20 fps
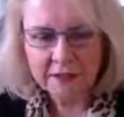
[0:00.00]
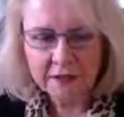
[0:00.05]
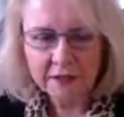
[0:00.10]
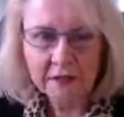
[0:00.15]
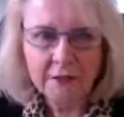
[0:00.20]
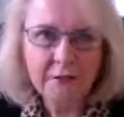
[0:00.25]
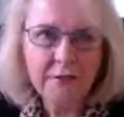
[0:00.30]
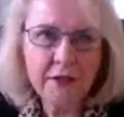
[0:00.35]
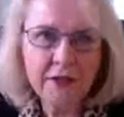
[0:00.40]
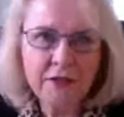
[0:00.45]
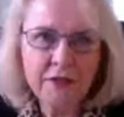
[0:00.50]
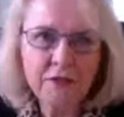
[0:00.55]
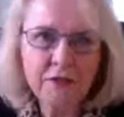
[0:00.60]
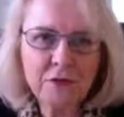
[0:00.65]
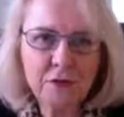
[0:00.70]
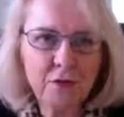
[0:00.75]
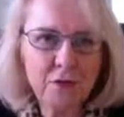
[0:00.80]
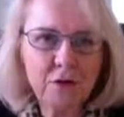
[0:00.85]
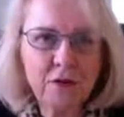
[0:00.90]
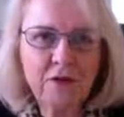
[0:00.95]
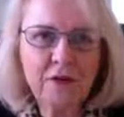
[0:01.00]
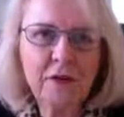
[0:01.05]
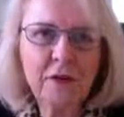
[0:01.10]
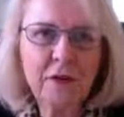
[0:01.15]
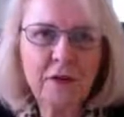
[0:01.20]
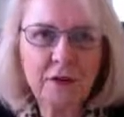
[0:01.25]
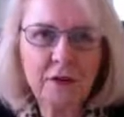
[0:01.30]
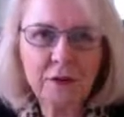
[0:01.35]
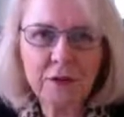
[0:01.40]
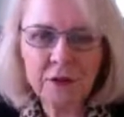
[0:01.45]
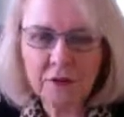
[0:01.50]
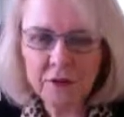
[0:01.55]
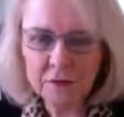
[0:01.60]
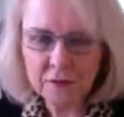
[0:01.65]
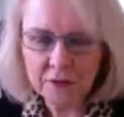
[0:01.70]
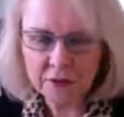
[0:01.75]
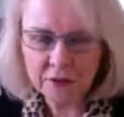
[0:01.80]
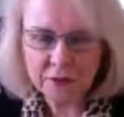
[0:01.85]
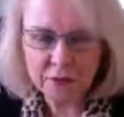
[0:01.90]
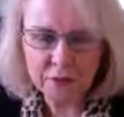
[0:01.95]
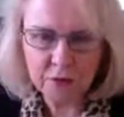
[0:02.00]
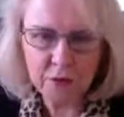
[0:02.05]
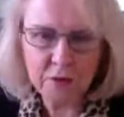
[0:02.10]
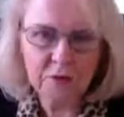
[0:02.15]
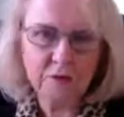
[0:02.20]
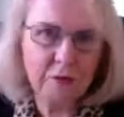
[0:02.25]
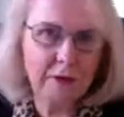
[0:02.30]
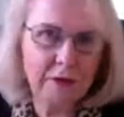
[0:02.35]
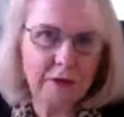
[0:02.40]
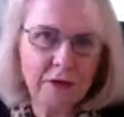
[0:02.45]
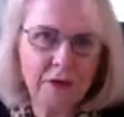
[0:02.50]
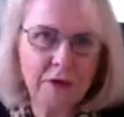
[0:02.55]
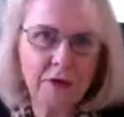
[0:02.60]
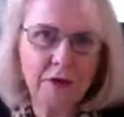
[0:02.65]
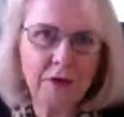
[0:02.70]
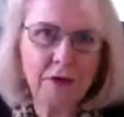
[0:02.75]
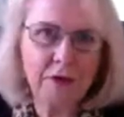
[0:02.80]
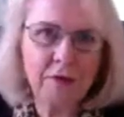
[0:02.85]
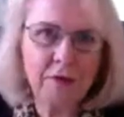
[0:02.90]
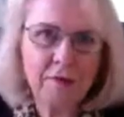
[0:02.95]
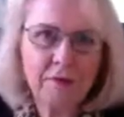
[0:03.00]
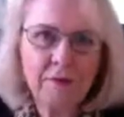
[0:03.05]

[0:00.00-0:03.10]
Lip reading: the best role of a heroine, the best role of a mentor,